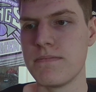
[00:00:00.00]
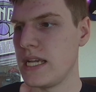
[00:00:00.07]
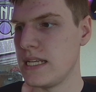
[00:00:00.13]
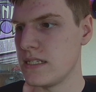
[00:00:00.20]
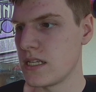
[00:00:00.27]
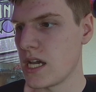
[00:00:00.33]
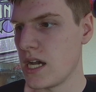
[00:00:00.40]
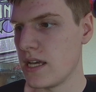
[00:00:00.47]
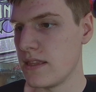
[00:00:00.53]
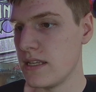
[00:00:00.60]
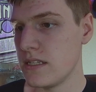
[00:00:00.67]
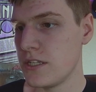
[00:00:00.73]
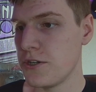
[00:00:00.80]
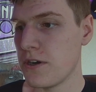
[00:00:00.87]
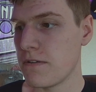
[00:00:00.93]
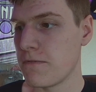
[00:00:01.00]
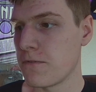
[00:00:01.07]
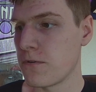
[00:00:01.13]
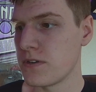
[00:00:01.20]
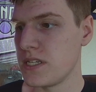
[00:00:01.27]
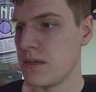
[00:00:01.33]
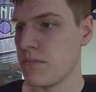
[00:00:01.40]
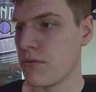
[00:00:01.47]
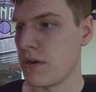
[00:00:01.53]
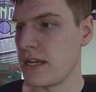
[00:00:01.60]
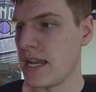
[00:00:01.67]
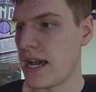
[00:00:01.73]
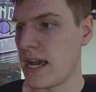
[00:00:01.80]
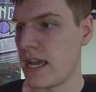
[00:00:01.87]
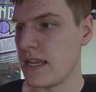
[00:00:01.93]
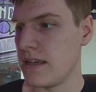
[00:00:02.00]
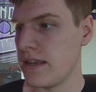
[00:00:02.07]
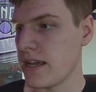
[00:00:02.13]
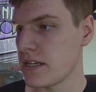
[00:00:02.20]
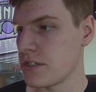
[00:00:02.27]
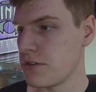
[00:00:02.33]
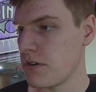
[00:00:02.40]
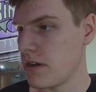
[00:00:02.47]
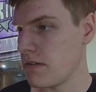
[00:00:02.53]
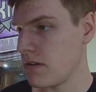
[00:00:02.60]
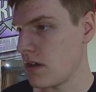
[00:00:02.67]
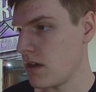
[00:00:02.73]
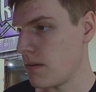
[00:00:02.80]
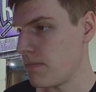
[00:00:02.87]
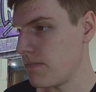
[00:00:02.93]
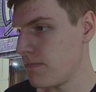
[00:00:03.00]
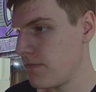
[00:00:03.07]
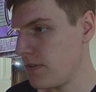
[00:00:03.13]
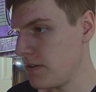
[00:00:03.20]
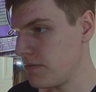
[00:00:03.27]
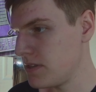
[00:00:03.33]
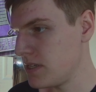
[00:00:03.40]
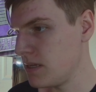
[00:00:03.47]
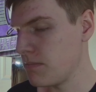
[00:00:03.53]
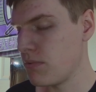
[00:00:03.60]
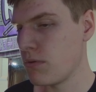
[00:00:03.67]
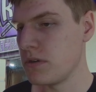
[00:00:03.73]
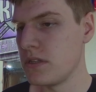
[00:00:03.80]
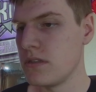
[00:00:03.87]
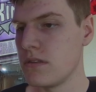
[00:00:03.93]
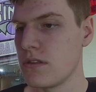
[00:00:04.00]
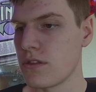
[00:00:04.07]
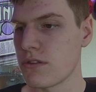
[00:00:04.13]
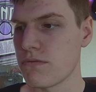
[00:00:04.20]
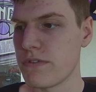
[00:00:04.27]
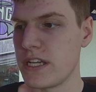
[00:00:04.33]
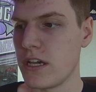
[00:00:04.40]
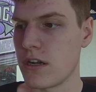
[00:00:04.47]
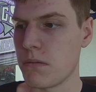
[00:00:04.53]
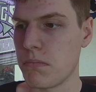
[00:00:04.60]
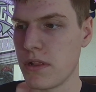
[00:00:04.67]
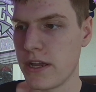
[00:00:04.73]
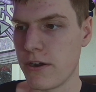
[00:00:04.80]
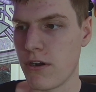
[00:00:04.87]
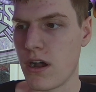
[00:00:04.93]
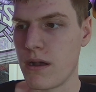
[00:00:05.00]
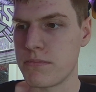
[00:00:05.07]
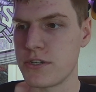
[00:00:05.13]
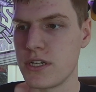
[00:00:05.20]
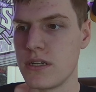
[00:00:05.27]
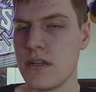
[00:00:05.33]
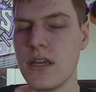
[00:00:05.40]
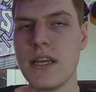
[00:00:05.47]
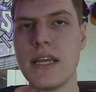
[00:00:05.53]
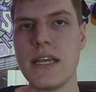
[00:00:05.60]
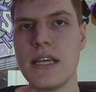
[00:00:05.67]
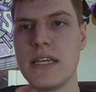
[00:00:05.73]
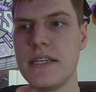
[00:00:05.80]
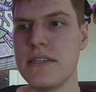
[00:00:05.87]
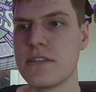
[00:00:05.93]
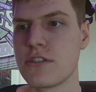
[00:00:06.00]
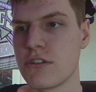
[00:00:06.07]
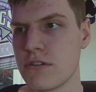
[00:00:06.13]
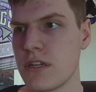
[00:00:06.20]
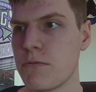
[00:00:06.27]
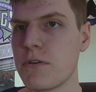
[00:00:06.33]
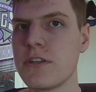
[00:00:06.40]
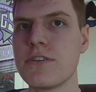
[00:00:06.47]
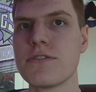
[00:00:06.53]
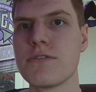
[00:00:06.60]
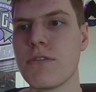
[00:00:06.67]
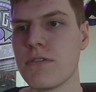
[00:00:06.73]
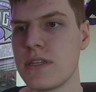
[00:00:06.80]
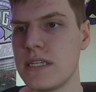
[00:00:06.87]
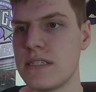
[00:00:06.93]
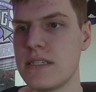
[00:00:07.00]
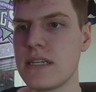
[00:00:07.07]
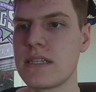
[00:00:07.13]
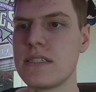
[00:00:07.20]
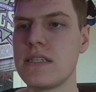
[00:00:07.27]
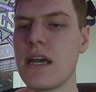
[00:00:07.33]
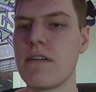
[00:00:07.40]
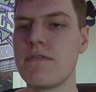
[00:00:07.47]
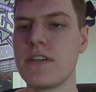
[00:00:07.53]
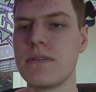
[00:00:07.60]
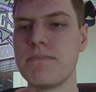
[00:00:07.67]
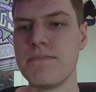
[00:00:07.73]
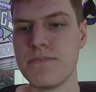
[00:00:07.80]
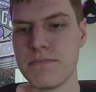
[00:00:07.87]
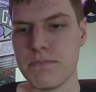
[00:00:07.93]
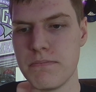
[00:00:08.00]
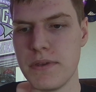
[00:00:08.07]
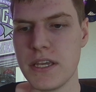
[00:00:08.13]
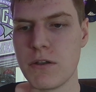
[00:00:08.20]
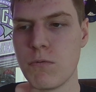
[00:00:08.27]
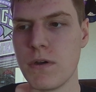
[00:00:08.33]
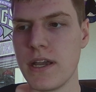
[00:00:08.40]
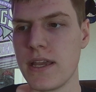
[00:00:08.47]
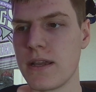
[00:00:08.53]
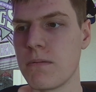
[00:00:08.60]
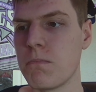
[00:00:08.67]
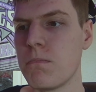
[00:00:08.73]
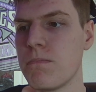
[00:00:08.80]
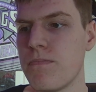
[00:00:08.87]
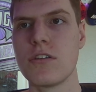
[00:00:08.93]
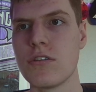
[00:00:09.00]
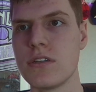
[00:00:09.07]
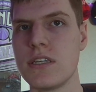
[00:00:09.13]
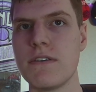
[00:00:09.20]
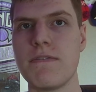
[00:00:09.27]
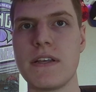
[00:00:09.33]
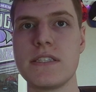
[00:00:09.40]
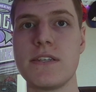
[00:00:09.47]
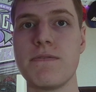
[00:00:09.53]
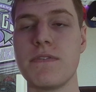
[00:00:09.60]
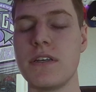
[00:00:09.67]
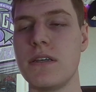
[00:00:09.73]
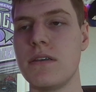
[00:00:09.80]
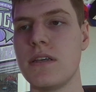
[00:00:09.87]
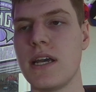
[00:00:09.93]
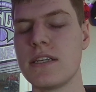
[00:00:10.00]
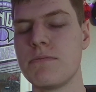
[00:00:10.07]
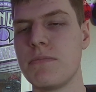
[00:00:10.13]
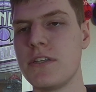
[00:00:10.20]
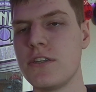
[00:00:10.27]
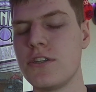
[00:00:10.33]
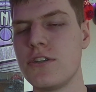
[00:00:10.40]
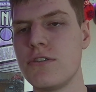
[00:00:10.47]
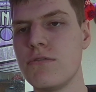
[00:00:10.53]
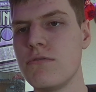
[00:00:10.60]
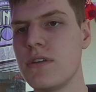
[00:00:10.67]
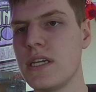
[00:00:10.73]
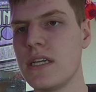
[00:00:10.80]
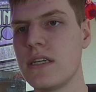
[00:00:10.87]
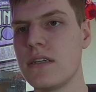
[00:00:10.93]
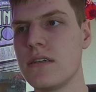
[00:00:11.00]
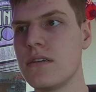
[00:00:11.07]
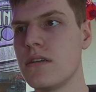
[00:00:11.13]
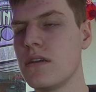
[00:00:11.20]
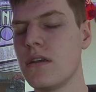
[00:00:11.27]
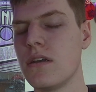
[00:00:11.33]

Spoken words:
He's got this year at 14.9, next year at 15.3 on a player option. He's 31 years old, he's 6'7", big wing, good defensively, has been shooting